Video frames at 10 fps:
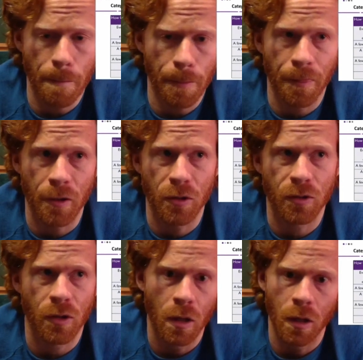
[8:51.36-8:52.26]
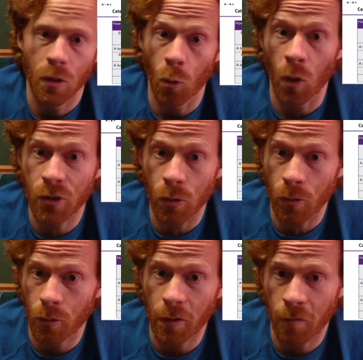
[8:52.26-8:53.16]
There's the 1, 2,
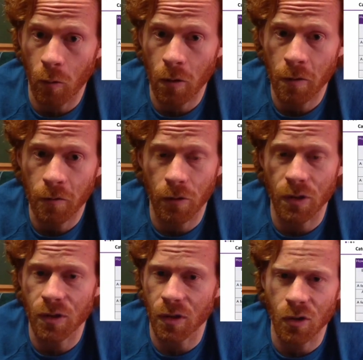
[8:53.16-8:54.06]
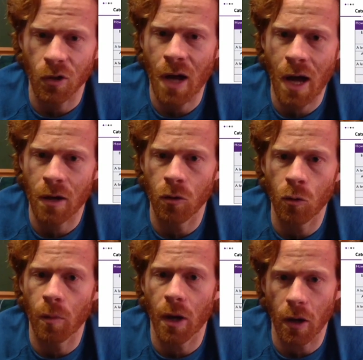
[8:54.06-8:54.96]
3, 4, for instance, are not
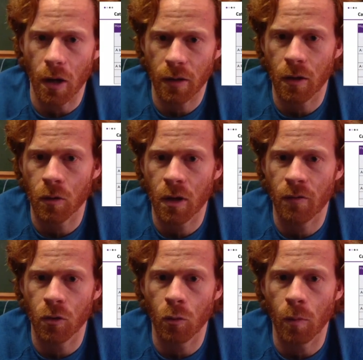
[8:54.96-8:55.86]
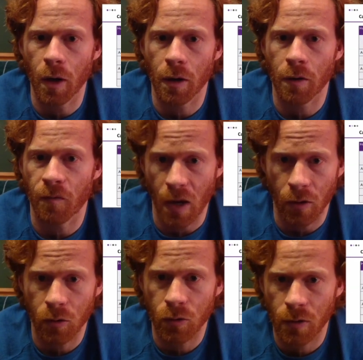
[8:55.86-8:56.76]
numeric. They don't have a numeric
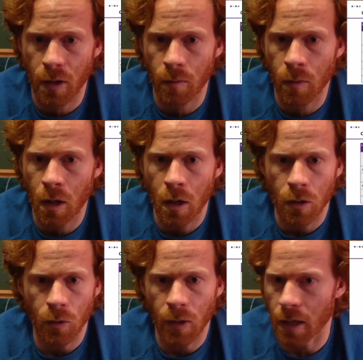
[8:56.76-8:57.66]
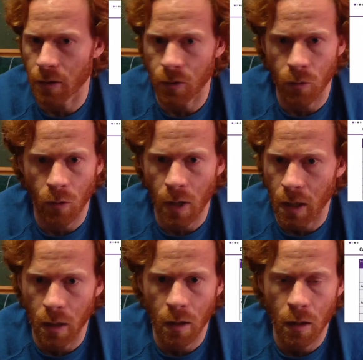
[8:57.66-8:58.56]
value to them. You can't do
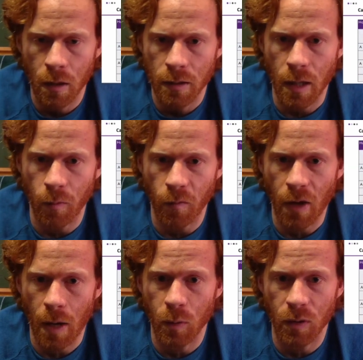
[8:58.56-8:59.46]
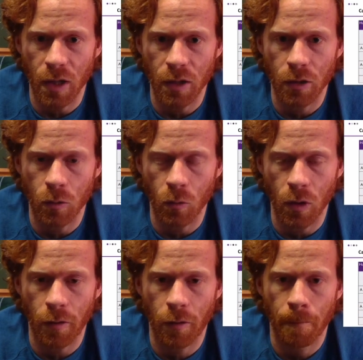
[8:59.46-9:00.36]
any type of computation
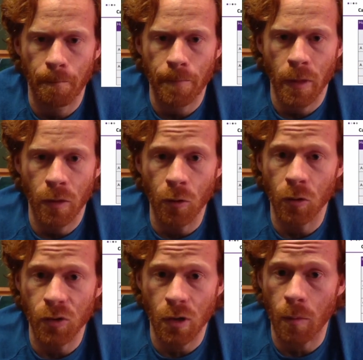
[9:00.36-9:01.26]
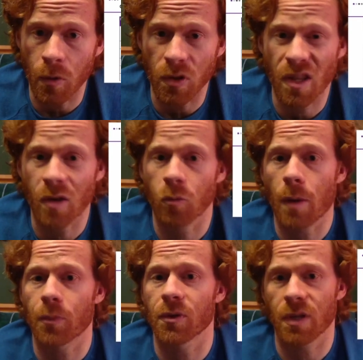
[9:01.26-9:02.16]
with those numbers. They
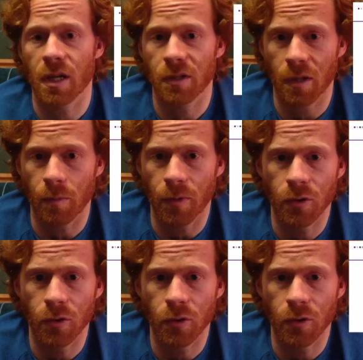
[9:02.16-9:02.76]
represent something.